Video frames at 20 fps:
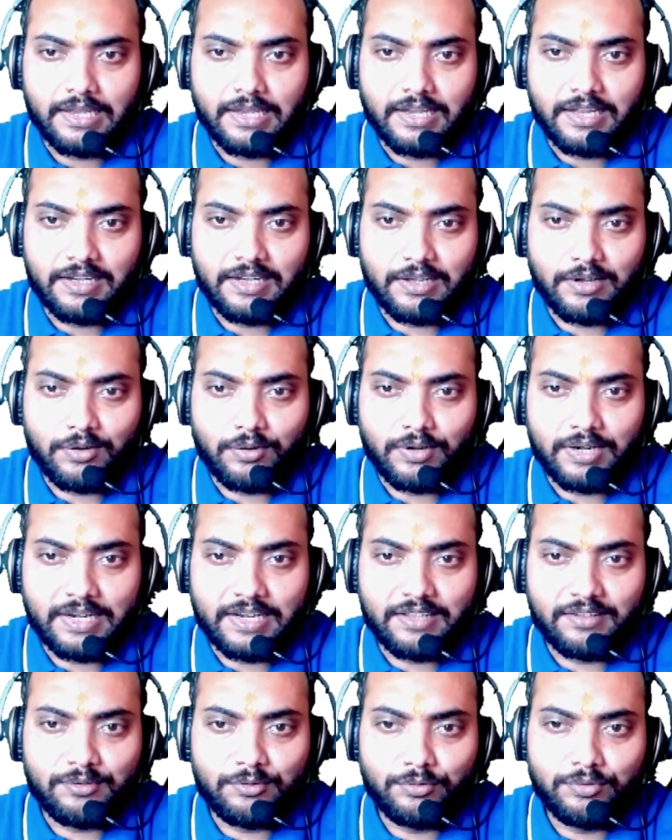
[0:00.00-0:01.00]
Now
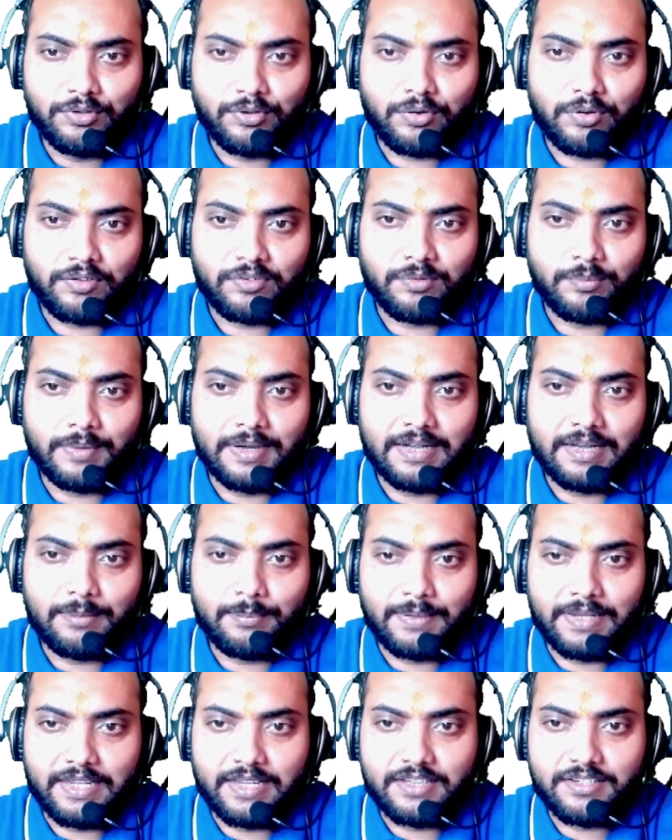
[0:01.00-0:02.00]
let us do the cross
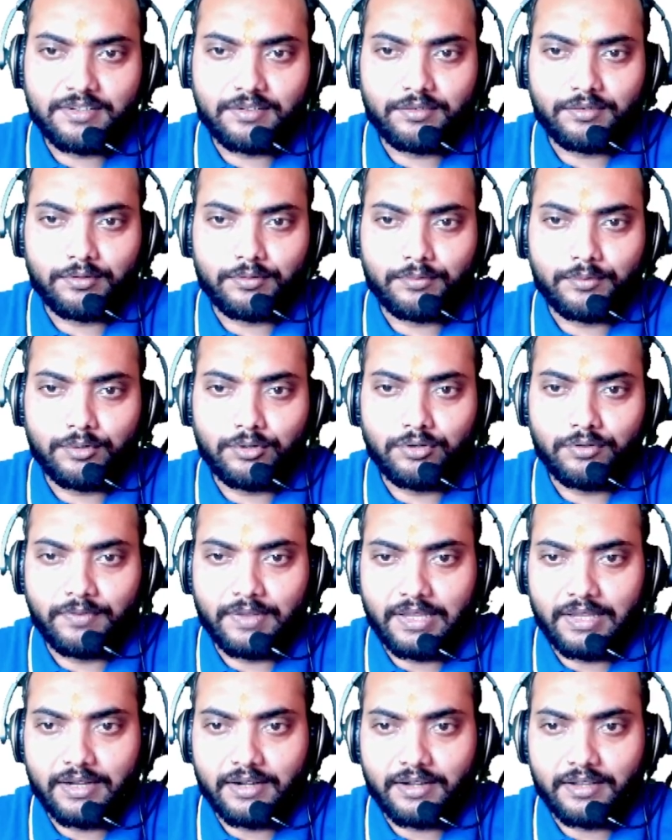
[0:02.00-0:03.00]
multiplication. So what do
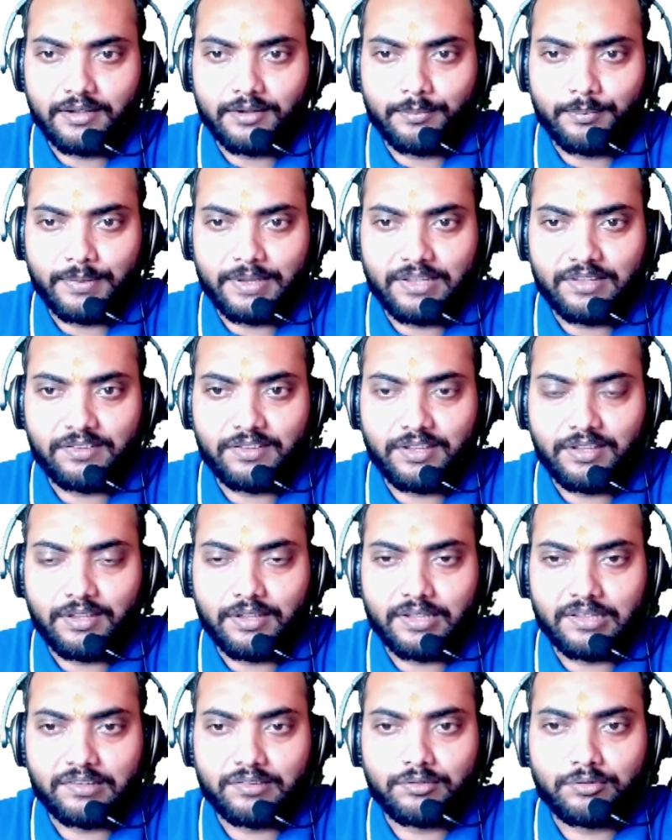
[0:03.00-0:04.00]
we get here?
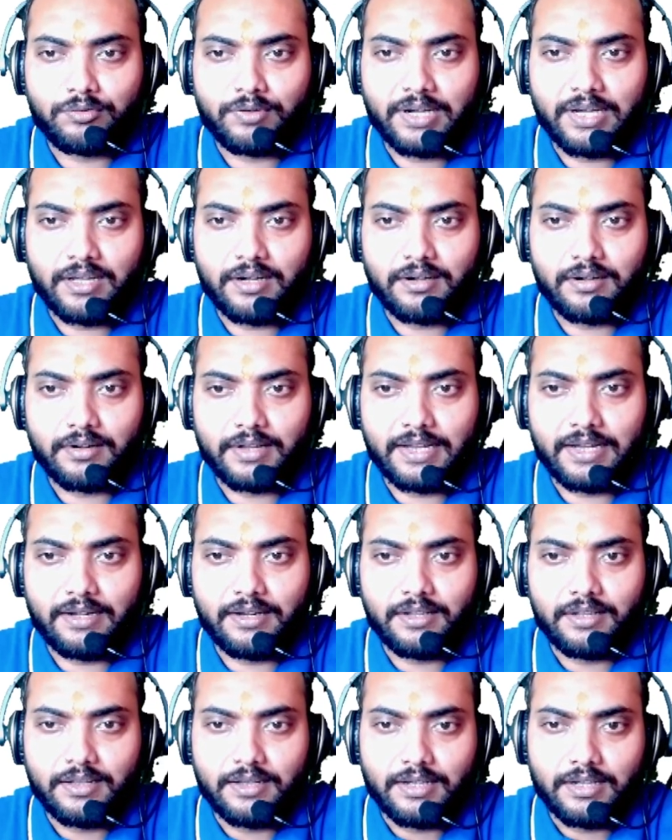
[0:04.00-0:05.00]
BC square,
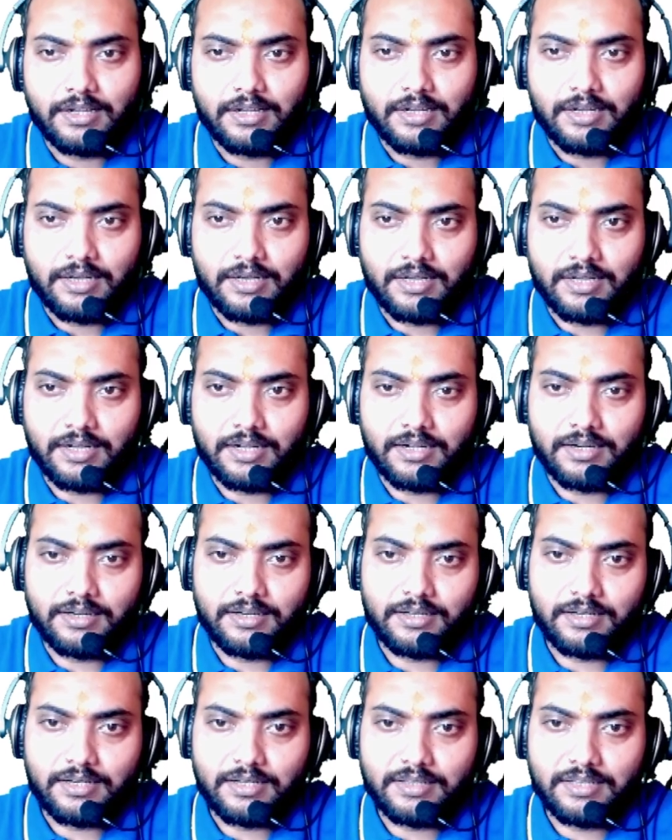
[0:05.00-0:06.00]
right? And
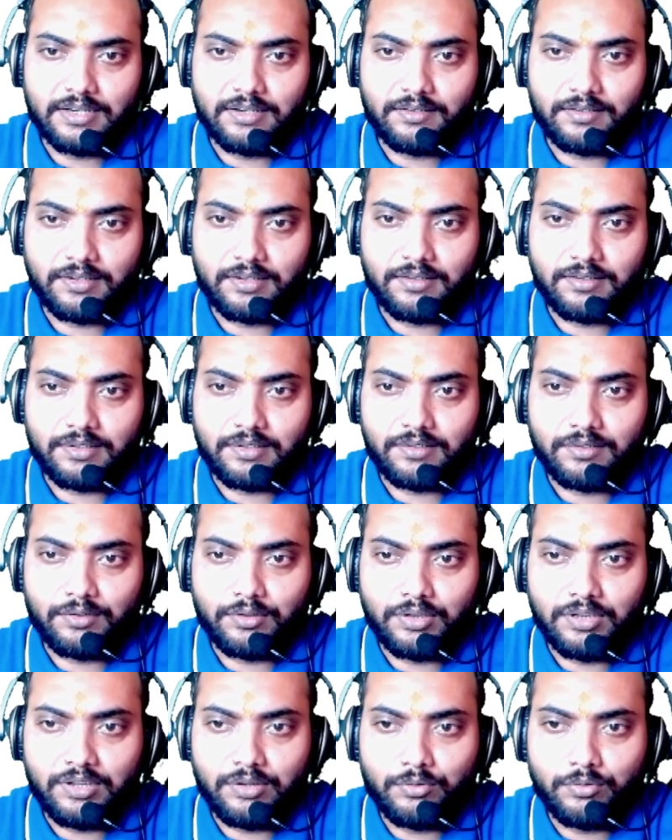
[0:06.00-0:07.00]
that is
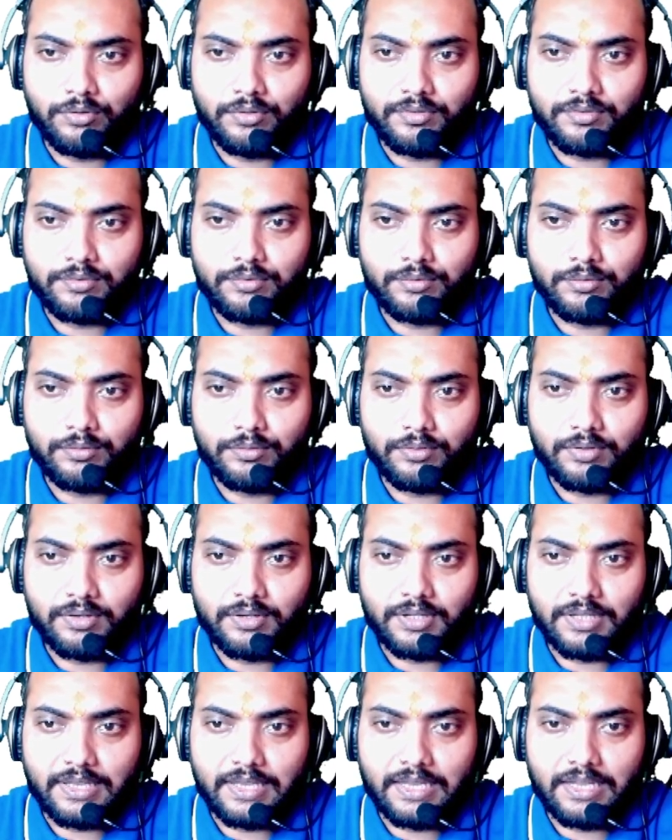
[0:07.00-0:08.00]
equals to
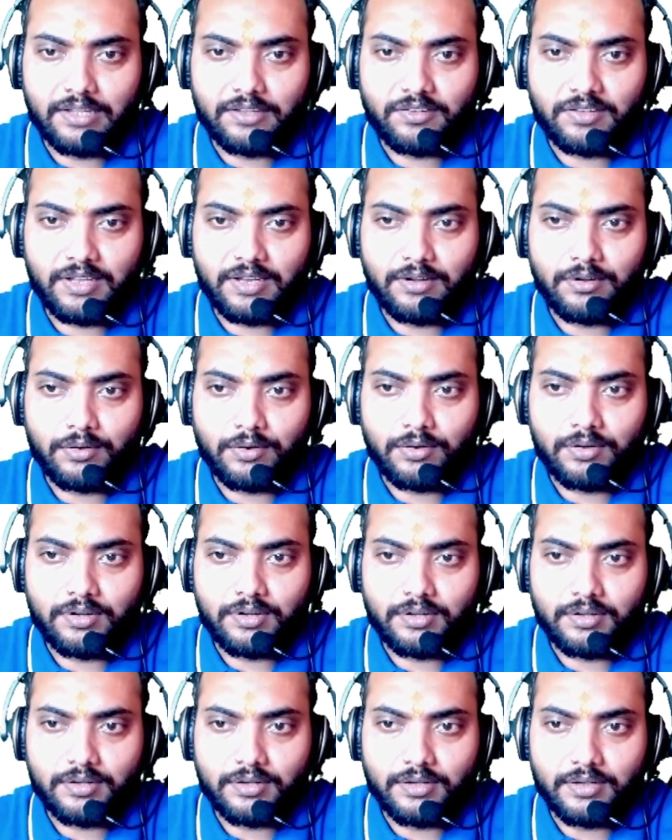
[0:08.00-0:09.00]
AC
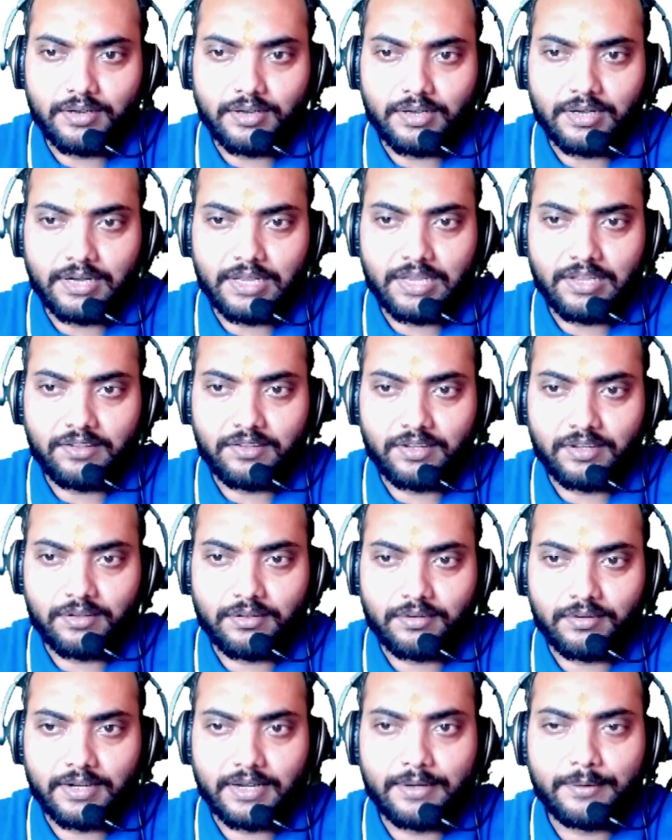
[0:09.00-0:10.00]
dot
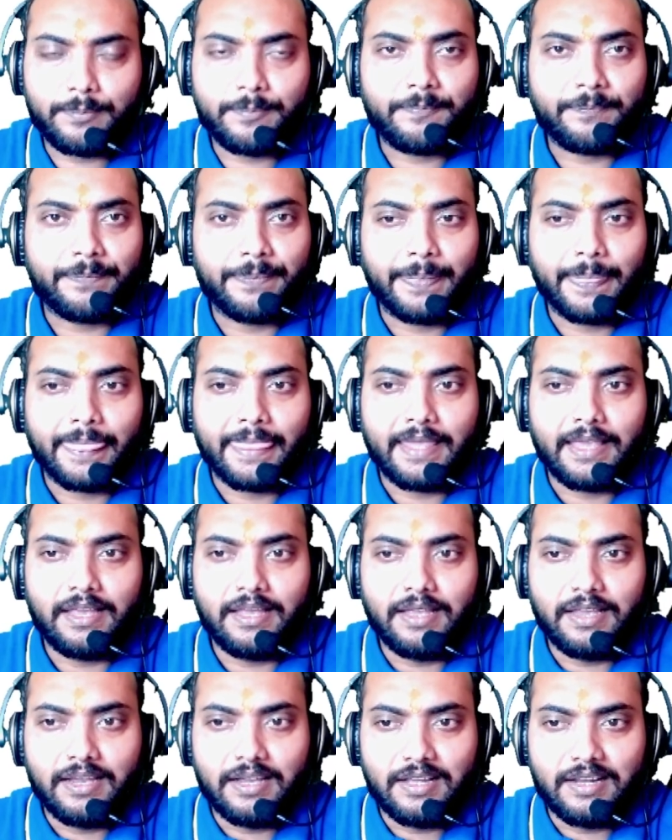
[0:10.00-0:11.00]
DC, right?
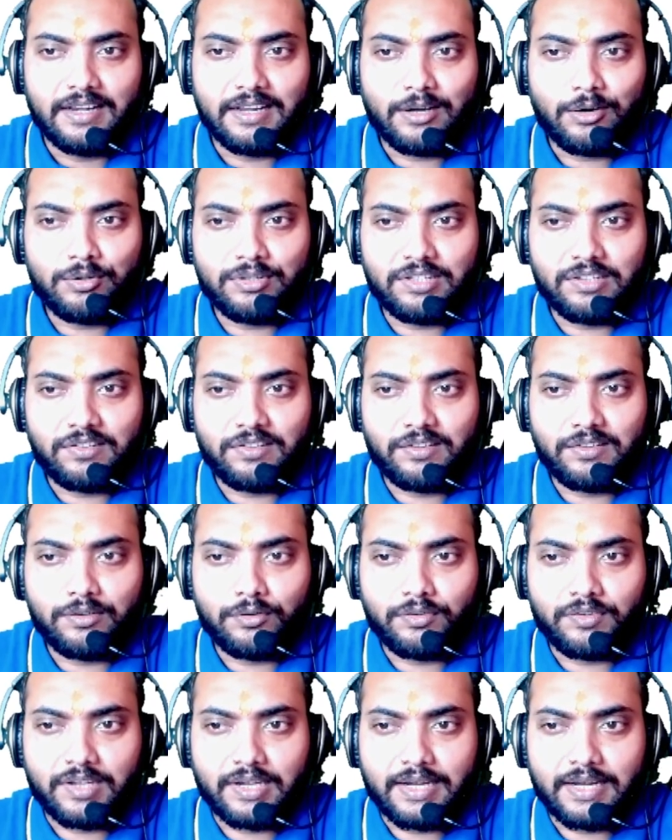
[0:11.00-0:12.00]
Now this is
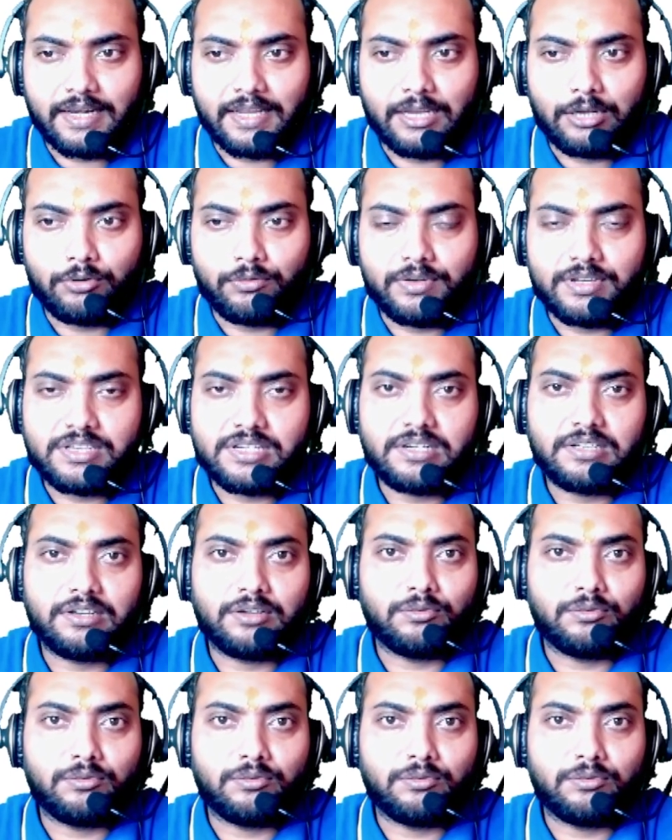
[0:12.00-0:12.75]
your second equation.